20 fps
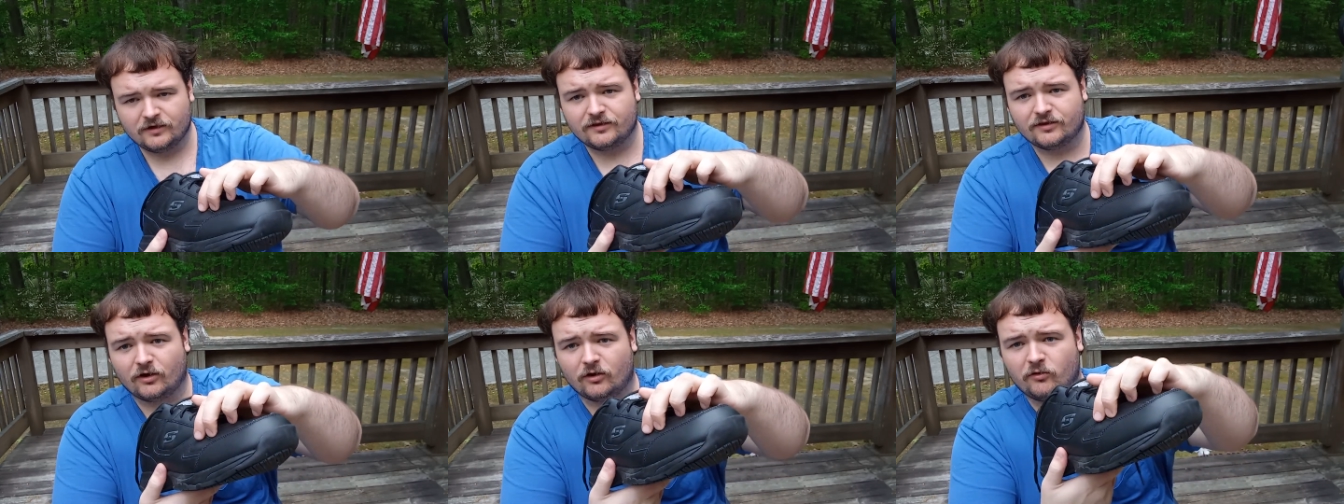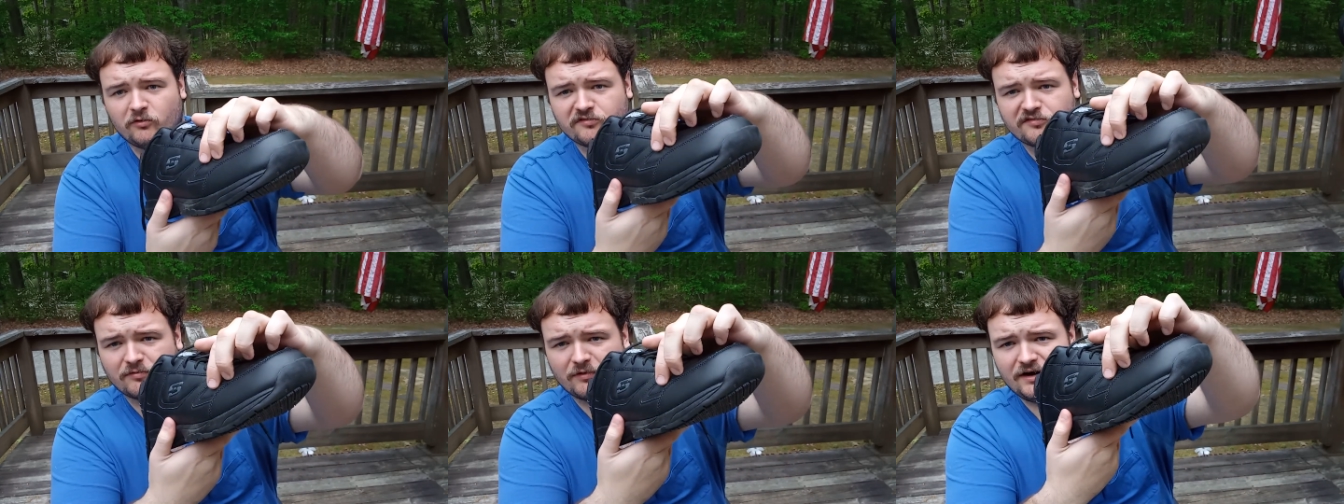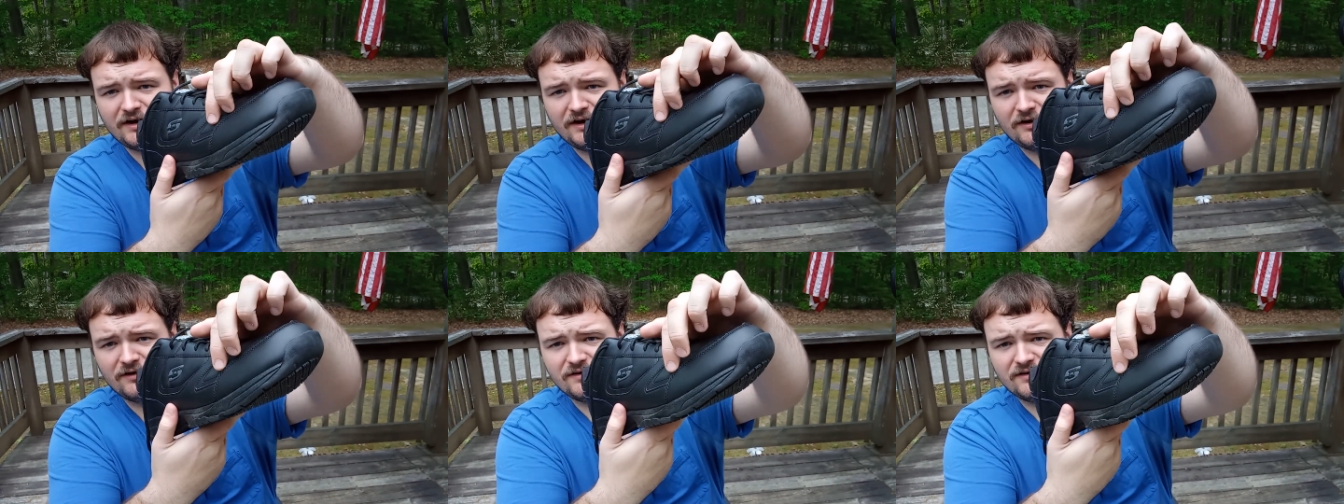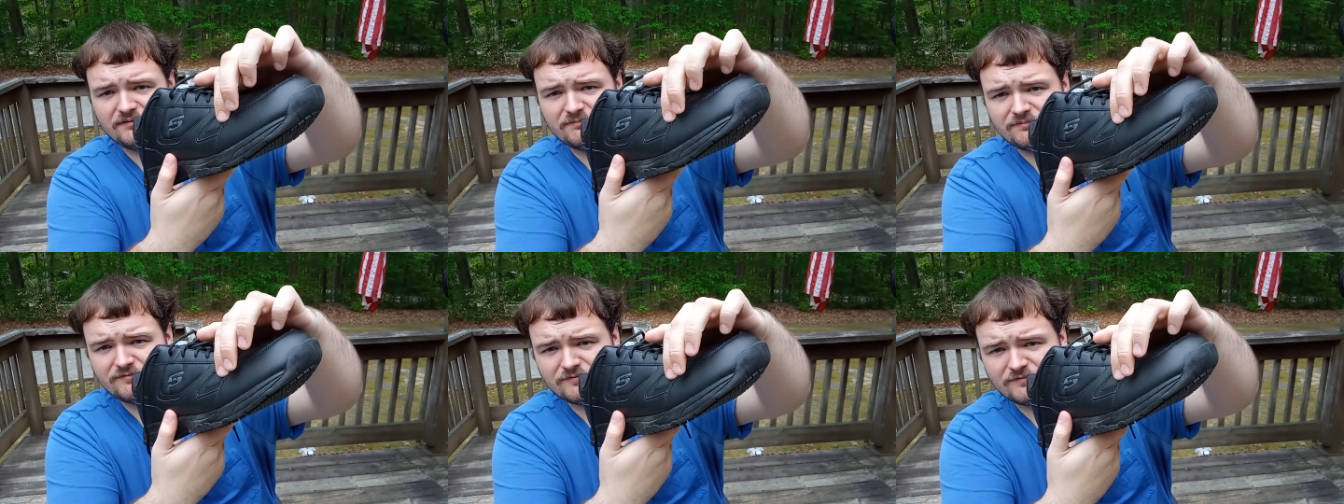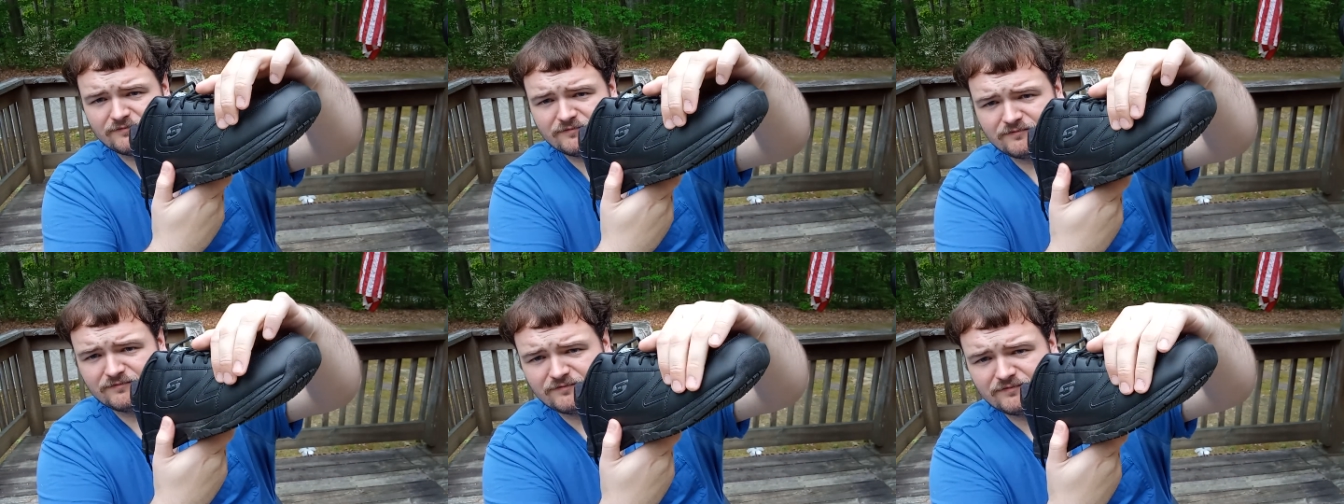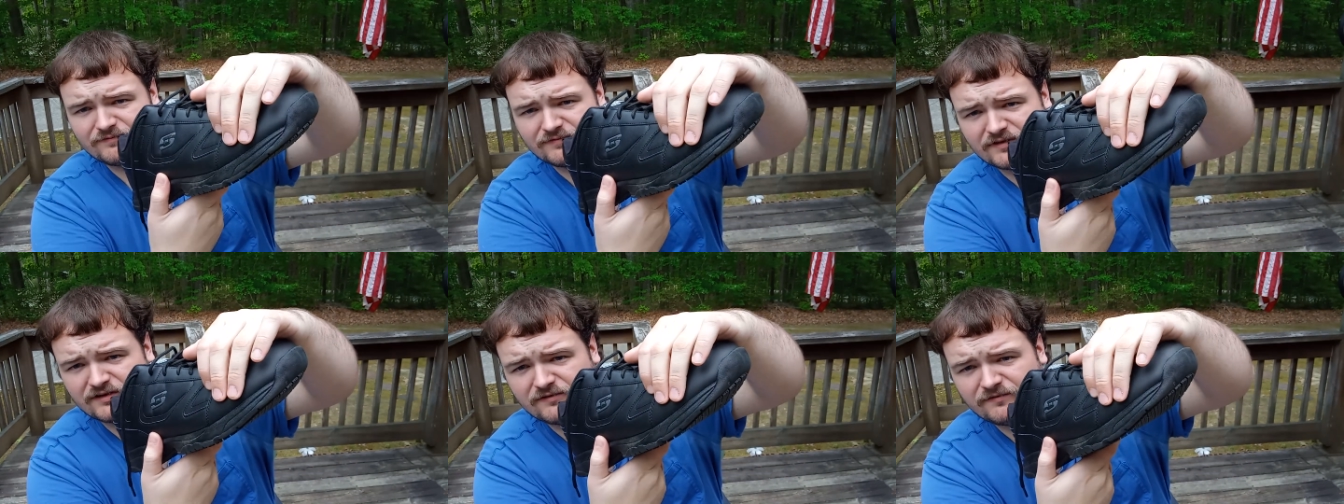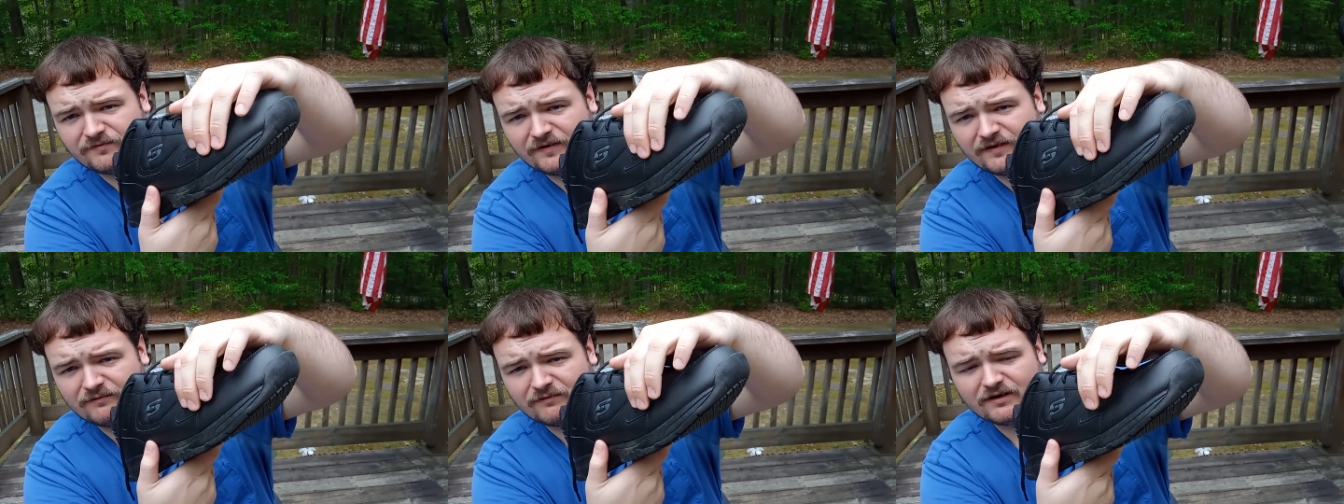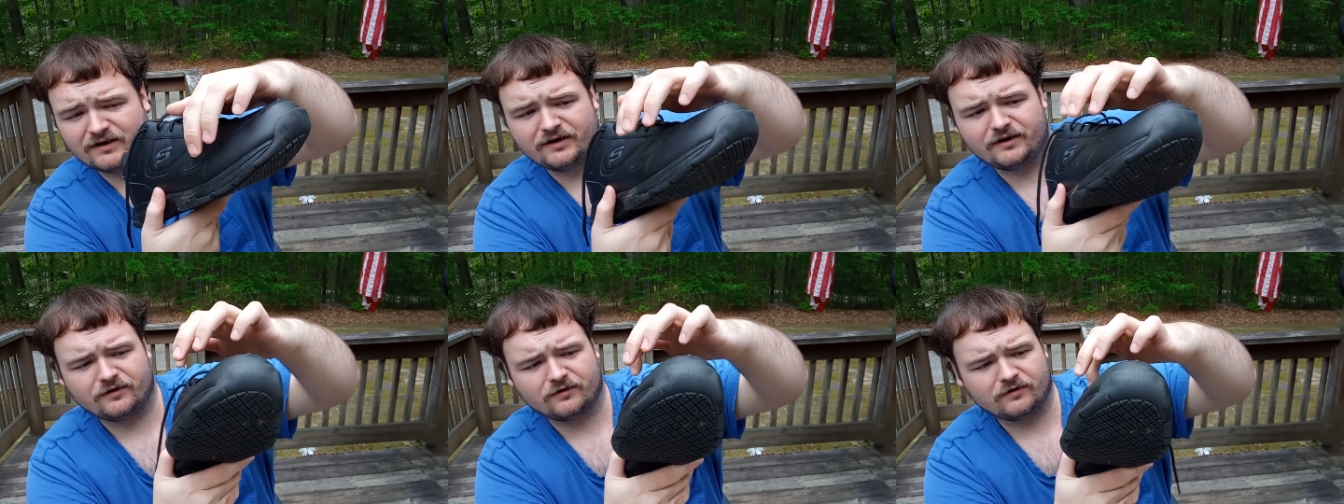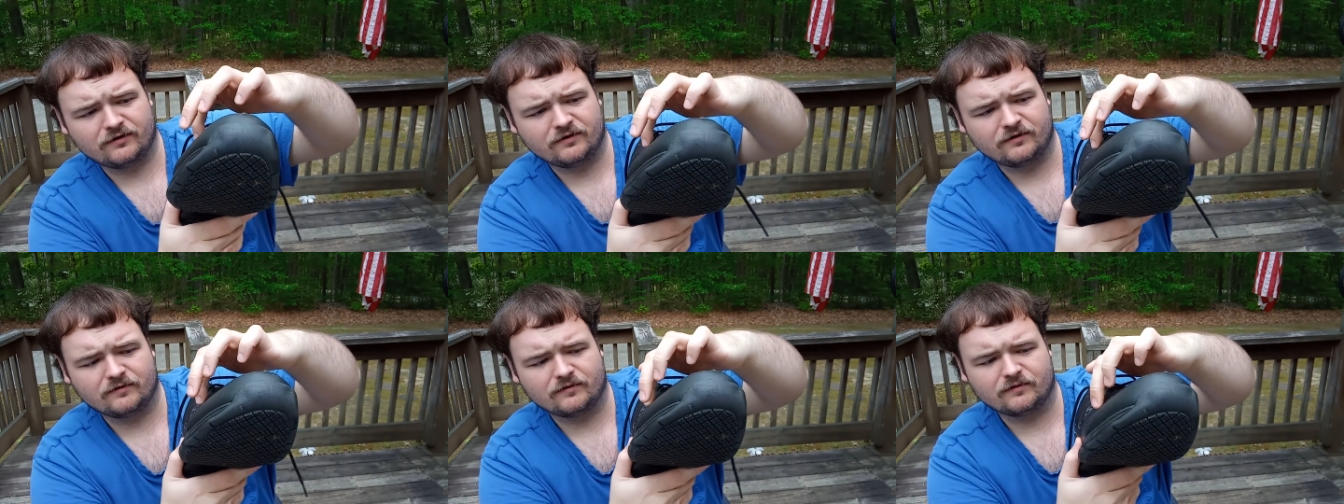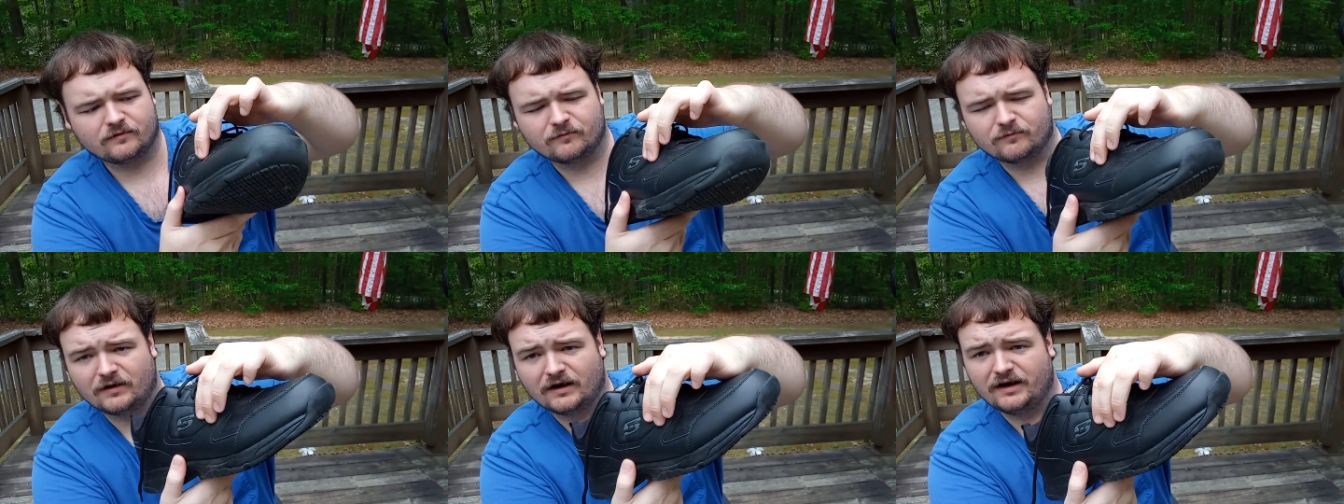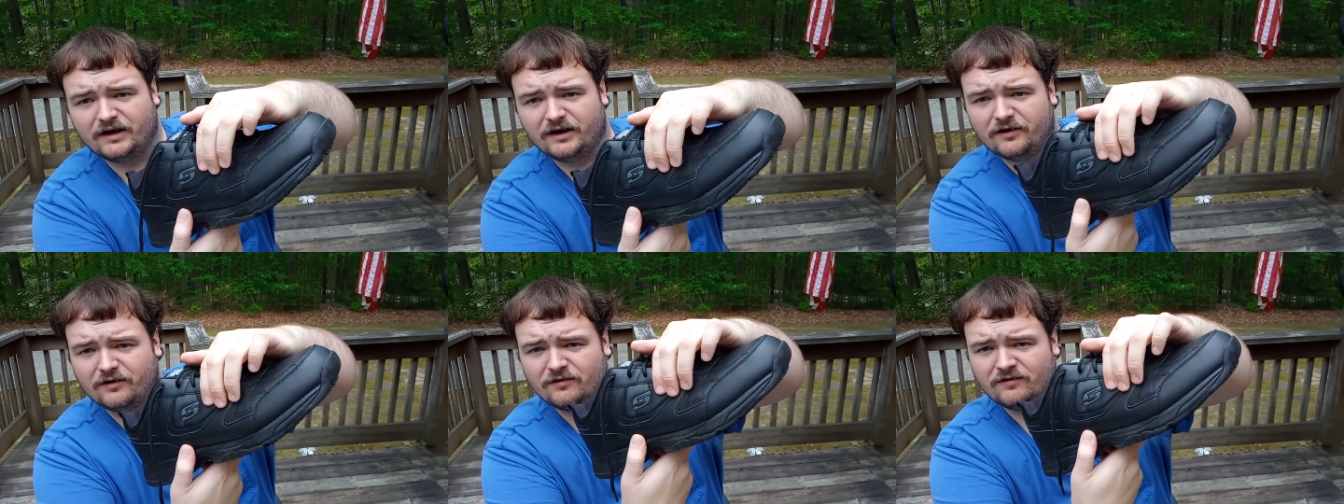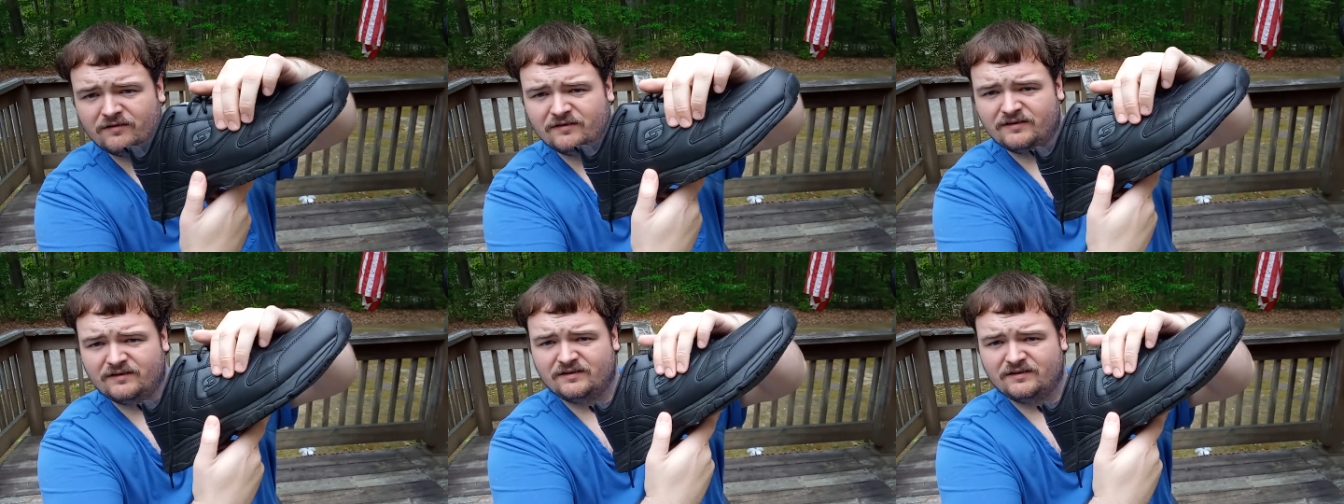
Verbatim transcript: The holes are right here, and this vent right here, right here.